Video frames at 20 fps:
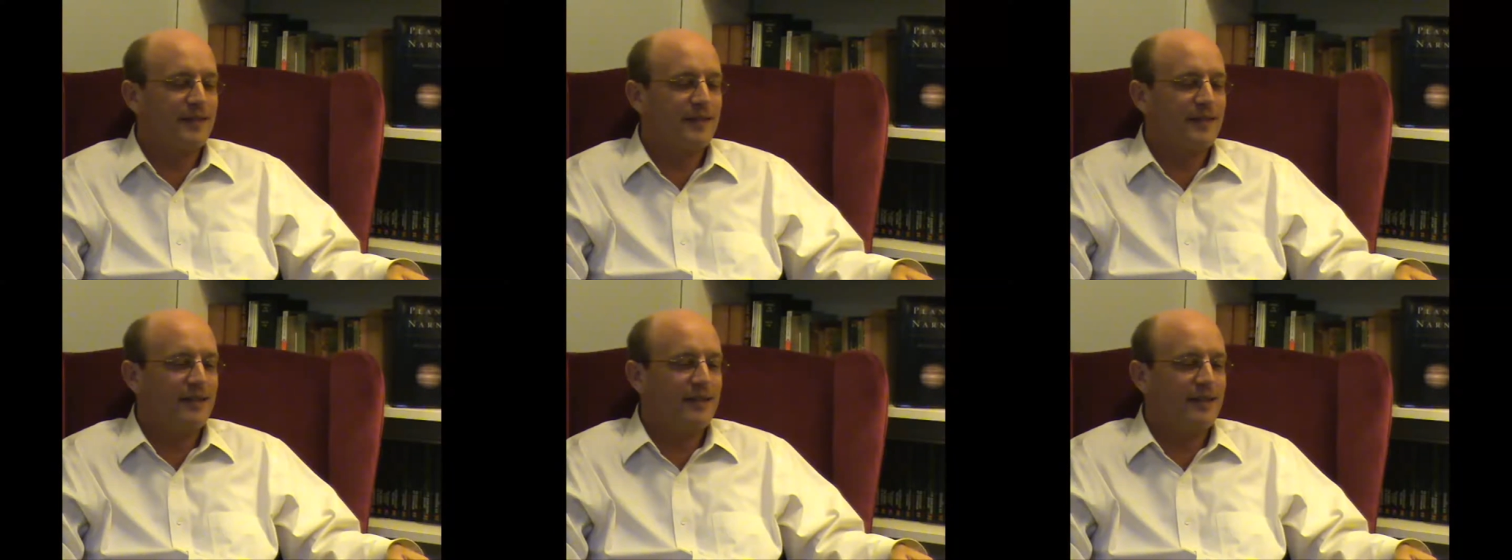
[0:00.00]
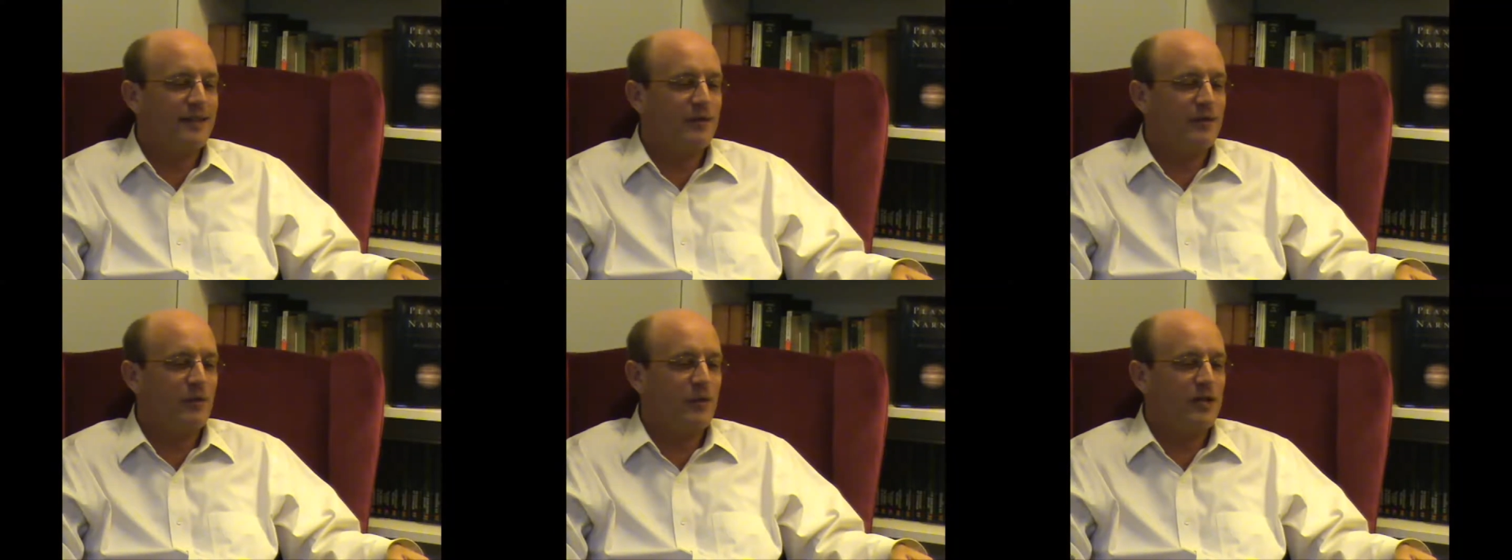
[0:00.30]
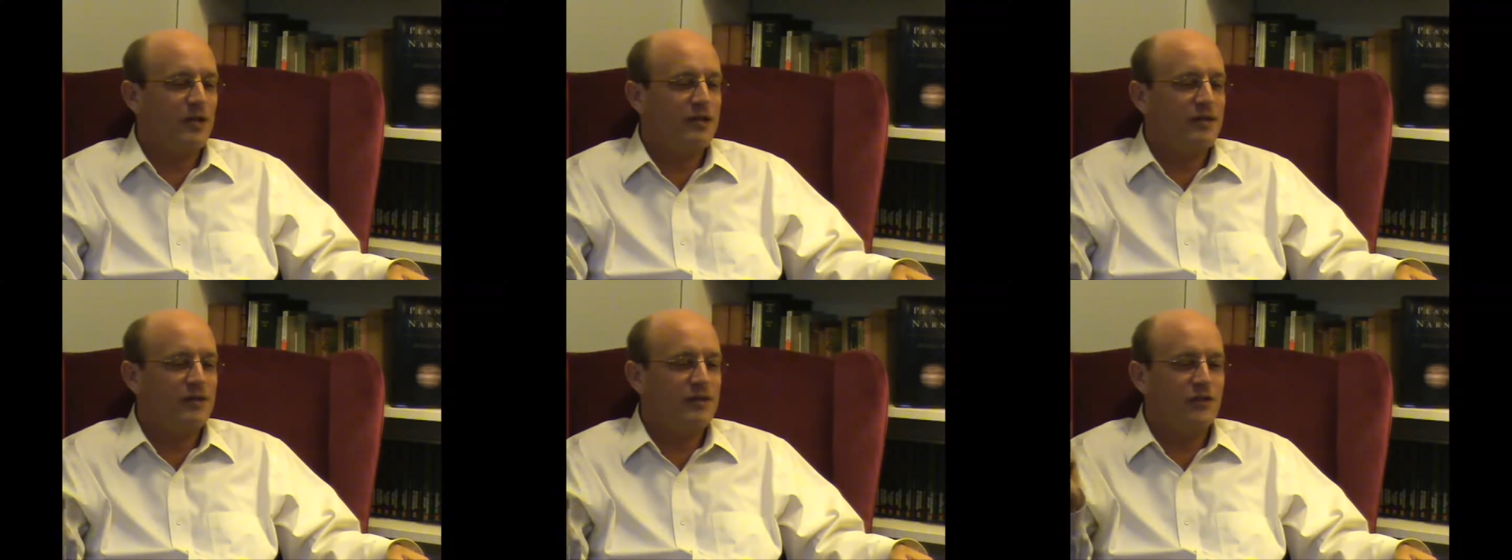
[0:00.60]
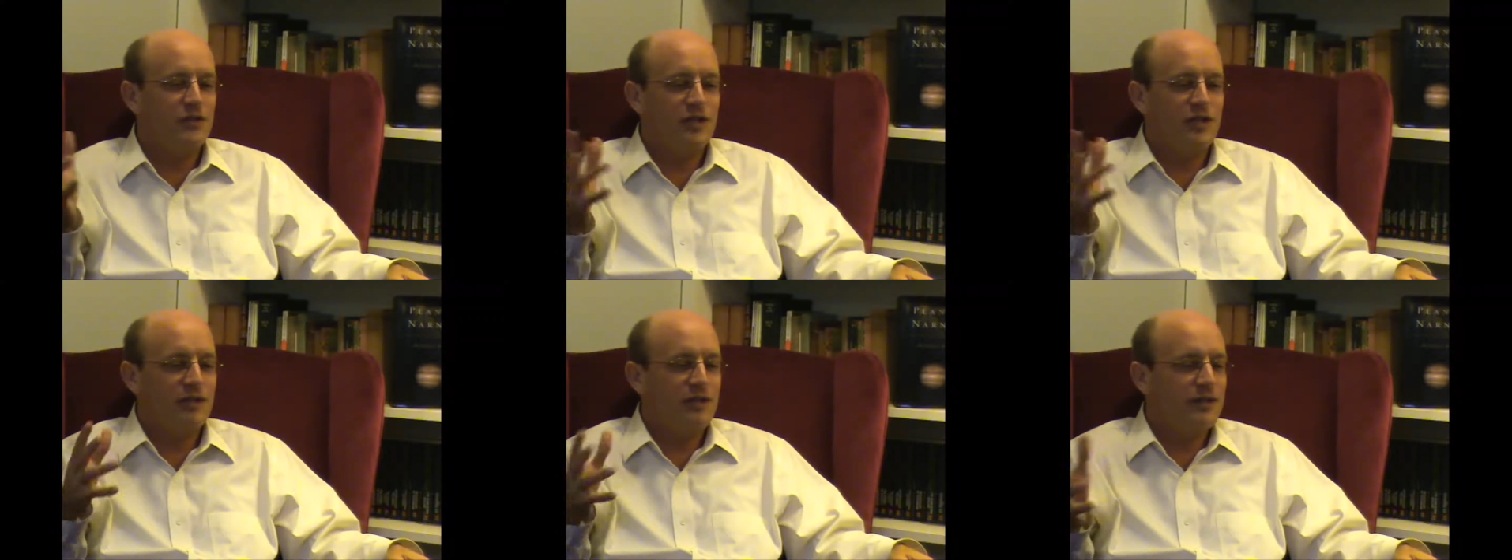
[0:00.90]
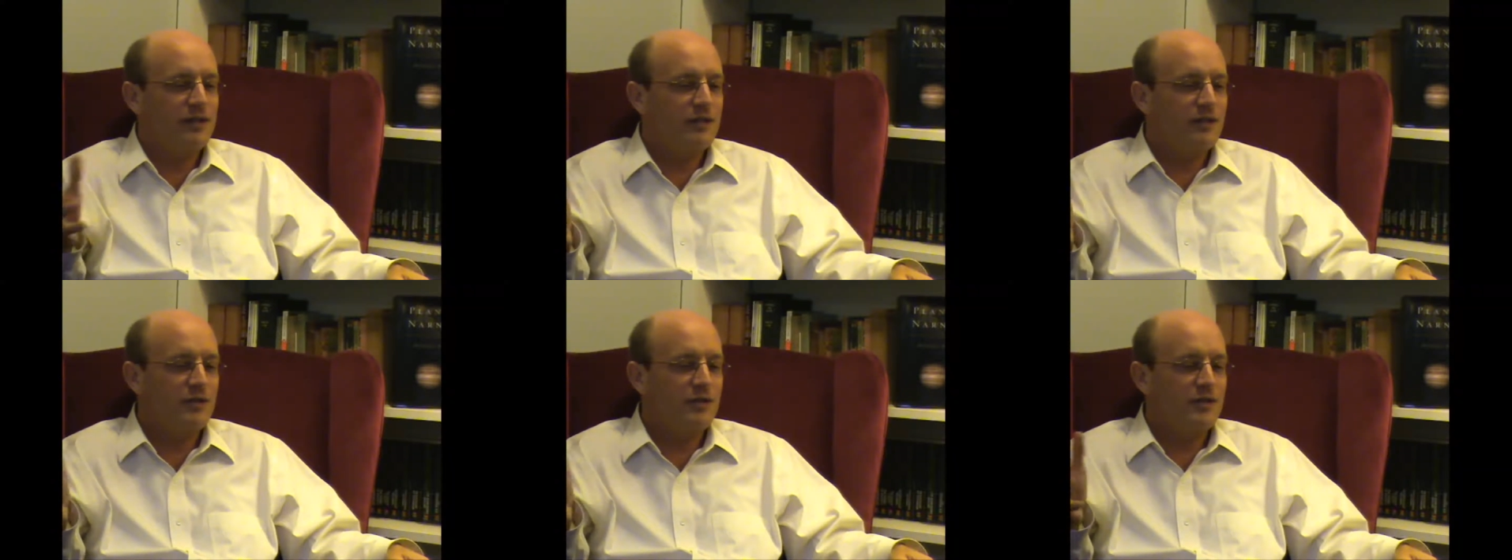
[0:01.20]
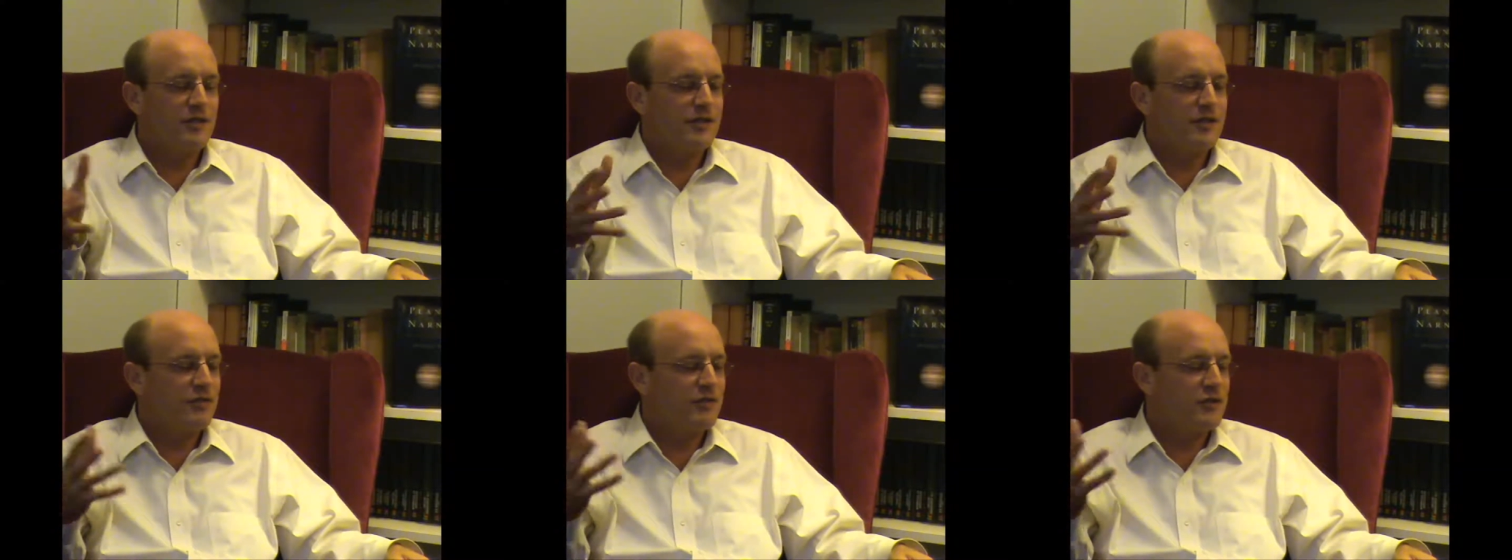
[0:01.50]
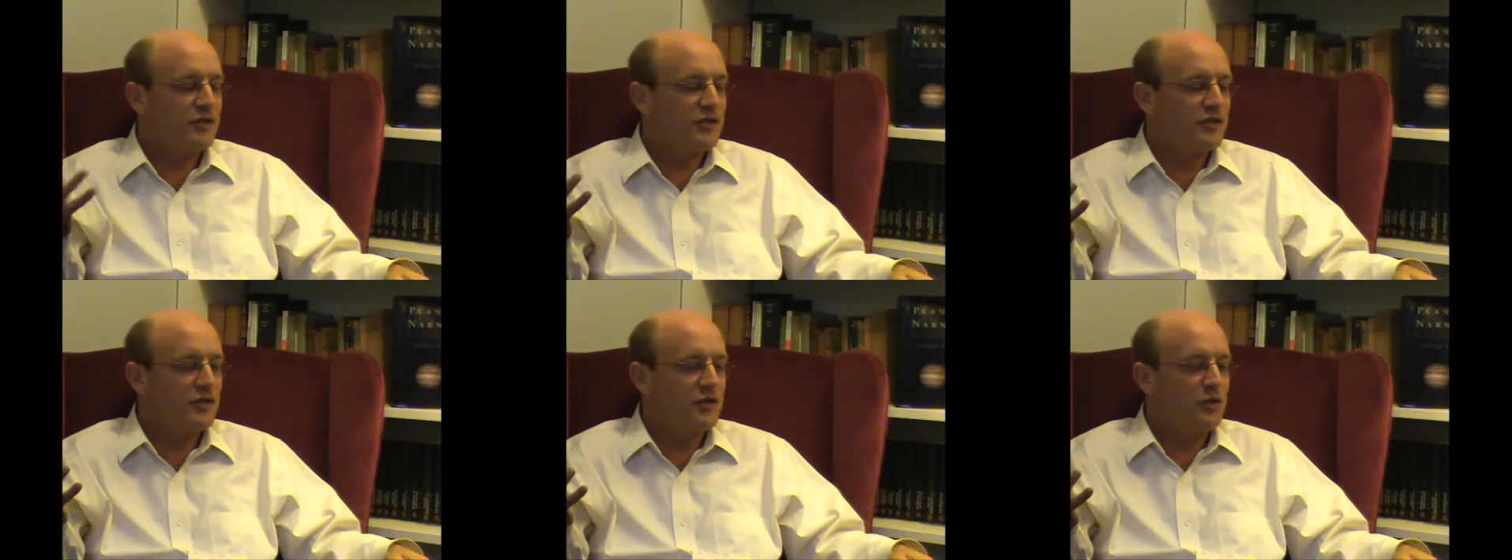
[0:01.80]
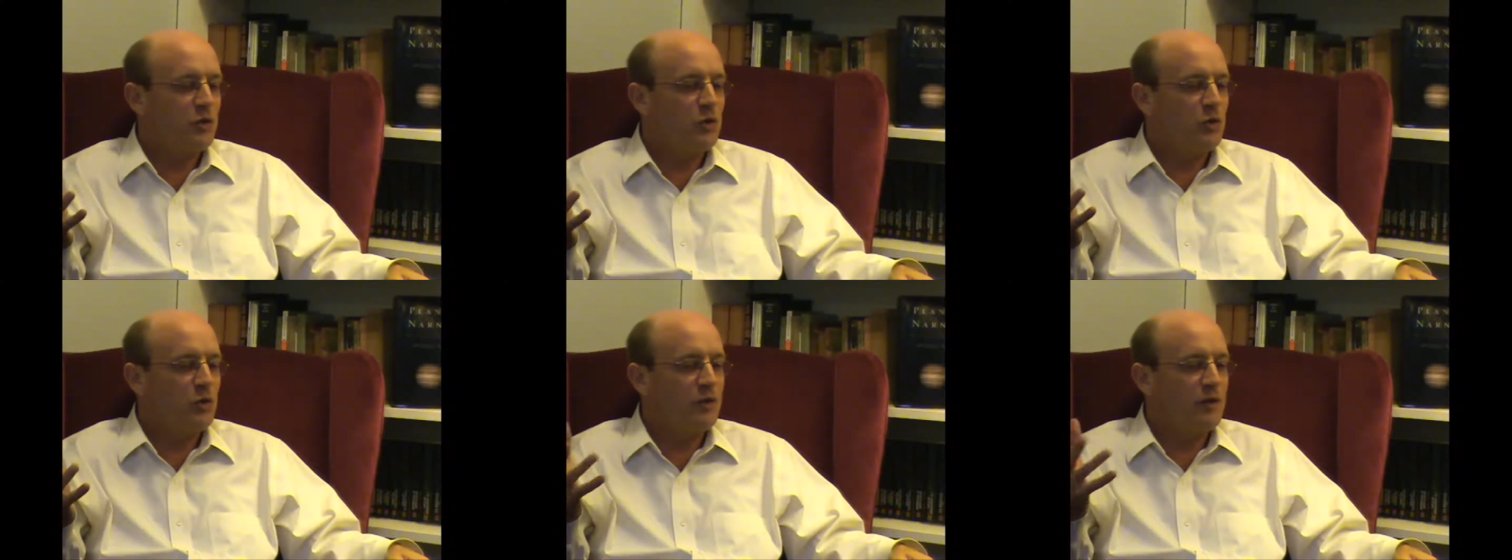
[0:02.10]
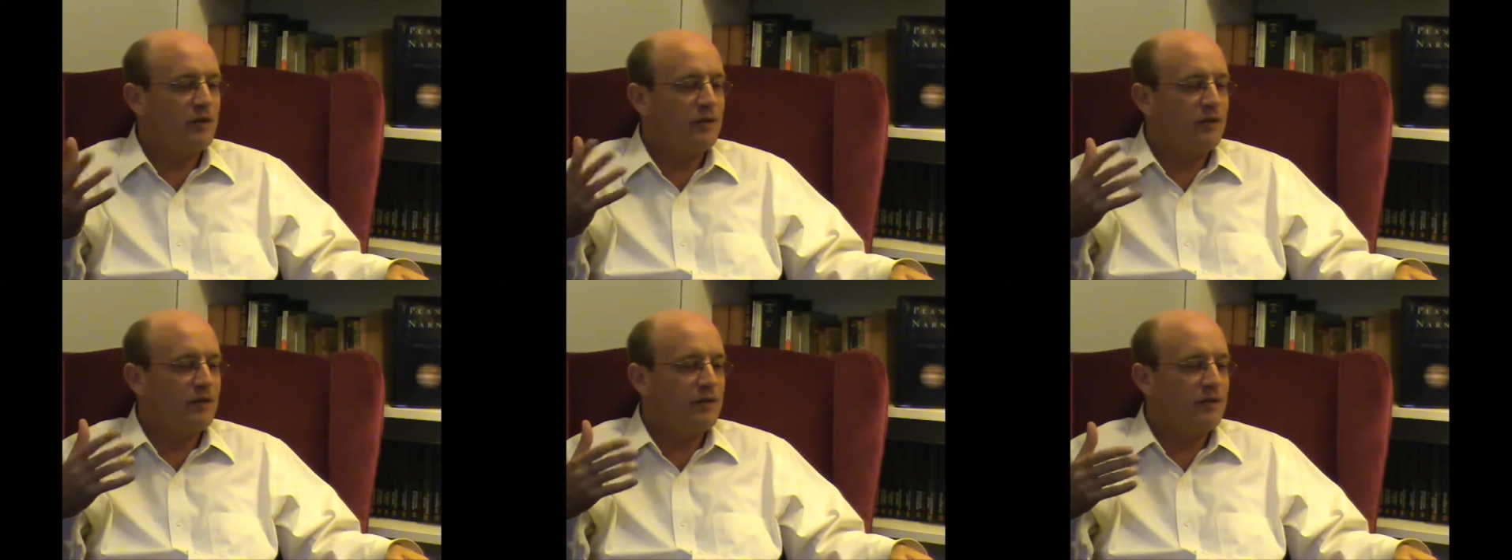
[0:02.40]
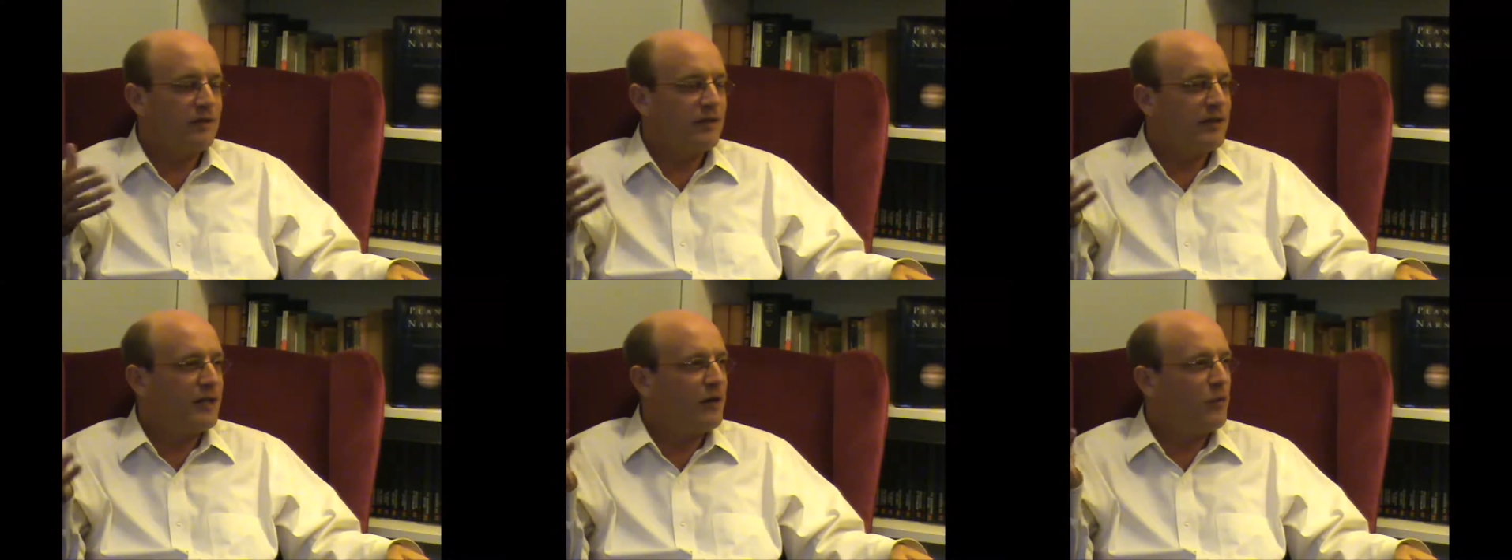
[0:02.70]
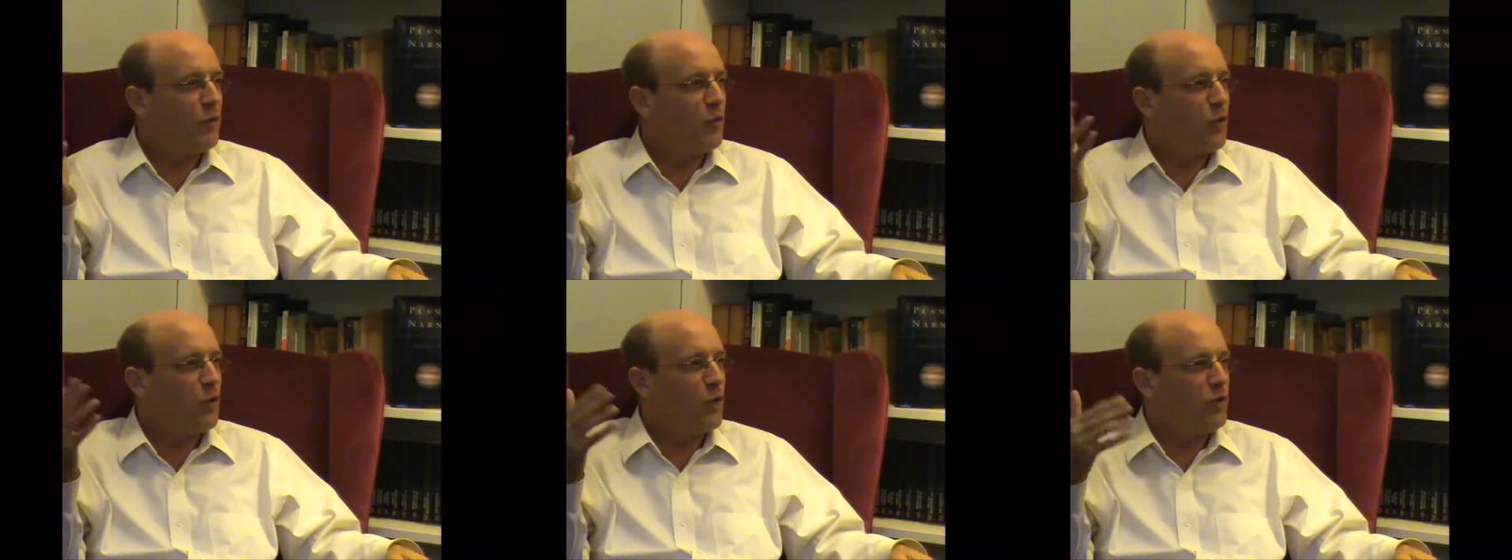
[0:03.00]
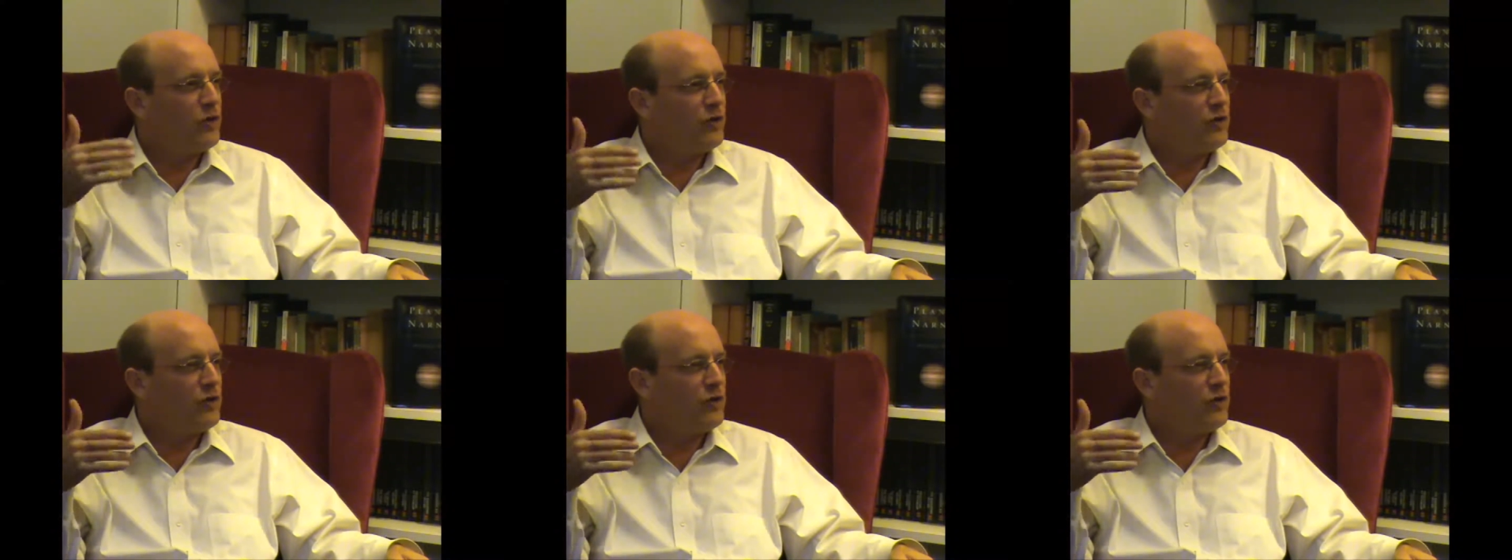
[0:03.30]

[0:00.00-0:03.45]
When Jill and Eustace are at school and there are water